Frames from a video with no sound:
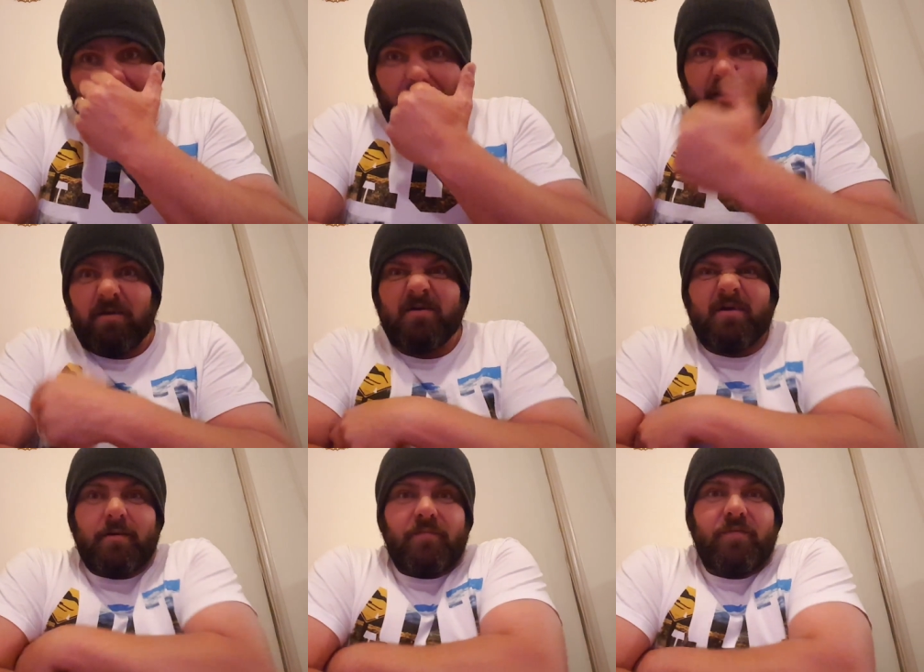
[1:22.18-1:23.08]

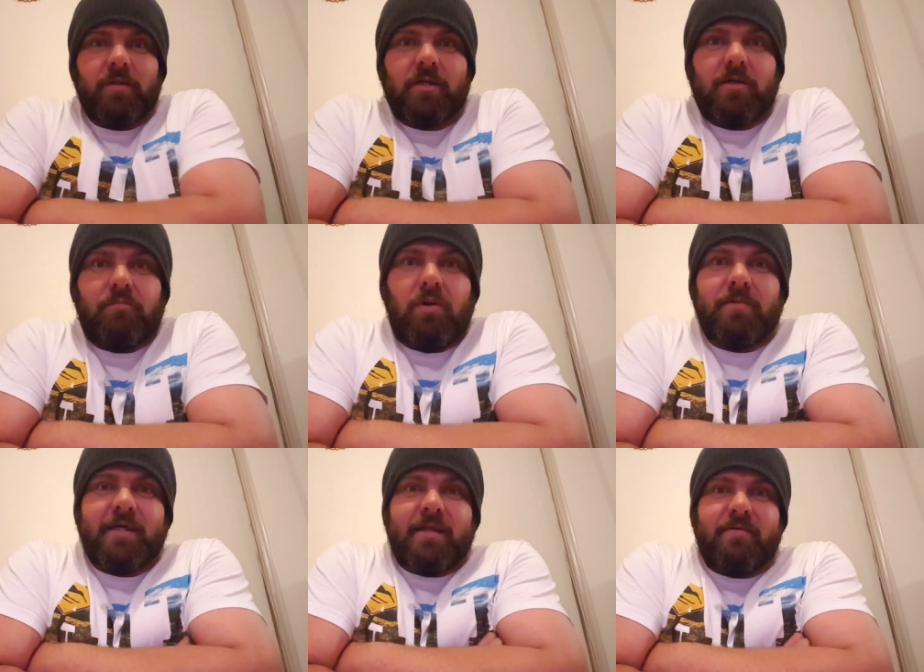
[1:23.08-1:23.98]
I feel like I'm
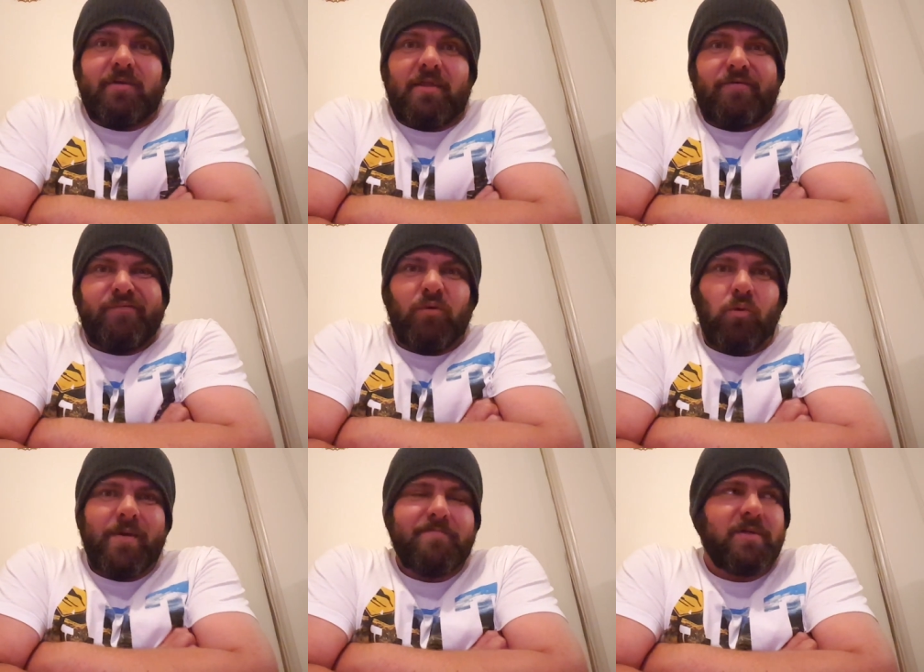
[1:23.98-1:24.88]
probably going to have another
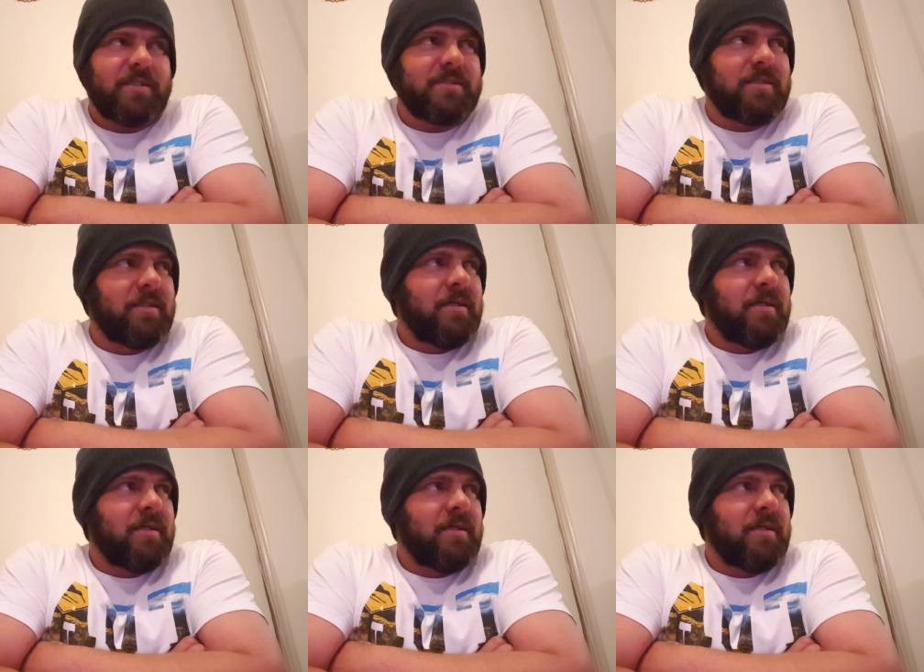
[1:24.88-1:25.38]
four Weet-bix.